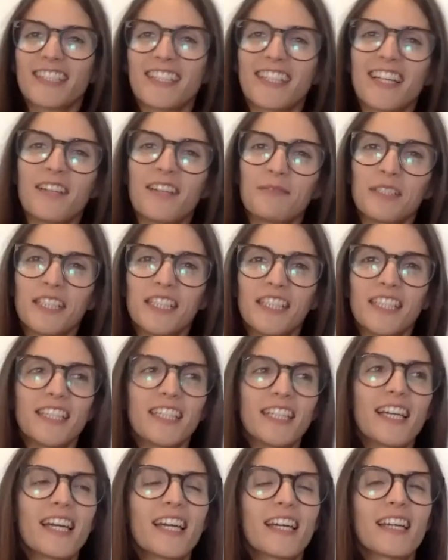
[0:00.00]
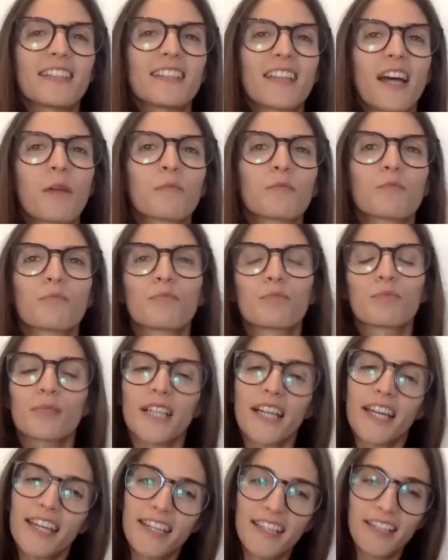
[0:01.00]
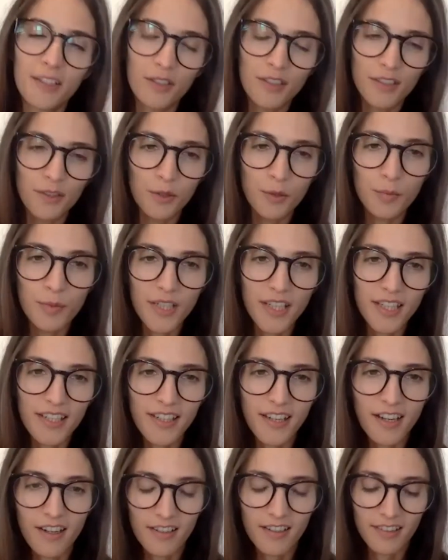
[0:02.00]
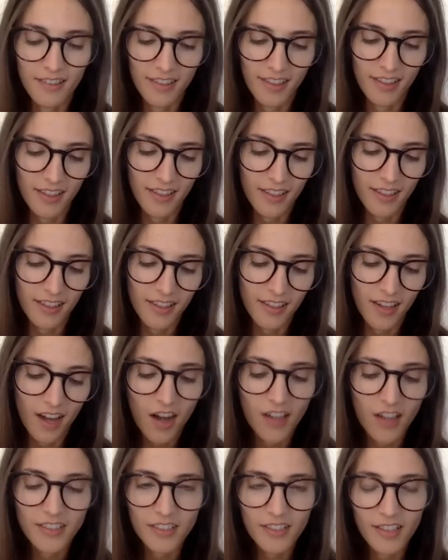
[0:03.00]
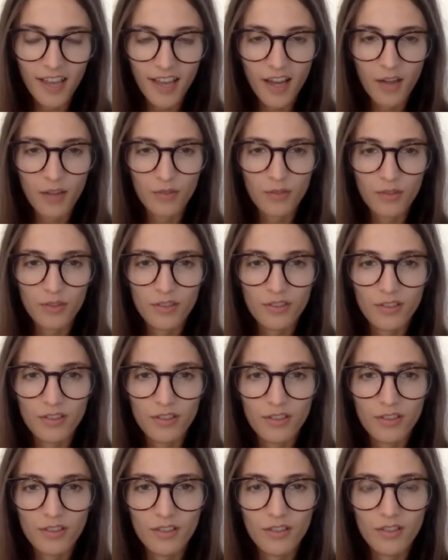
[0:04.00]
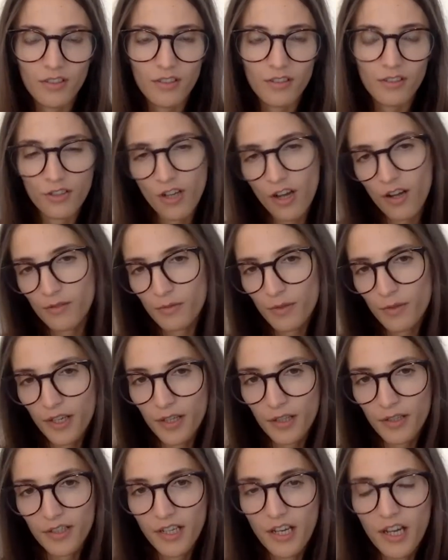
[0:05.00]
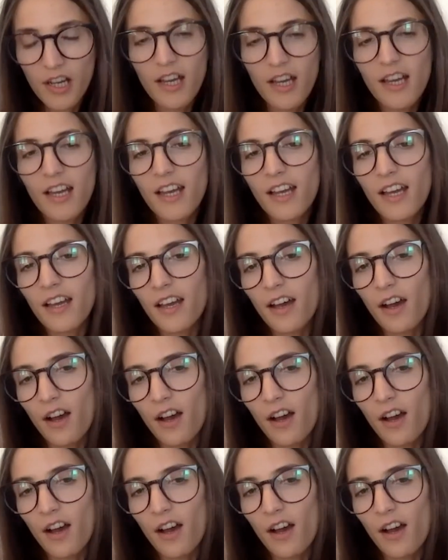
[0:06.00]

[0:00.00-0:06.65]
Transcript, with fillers: comedy, and I'm playing a little bit on the haunted house genre. Okay.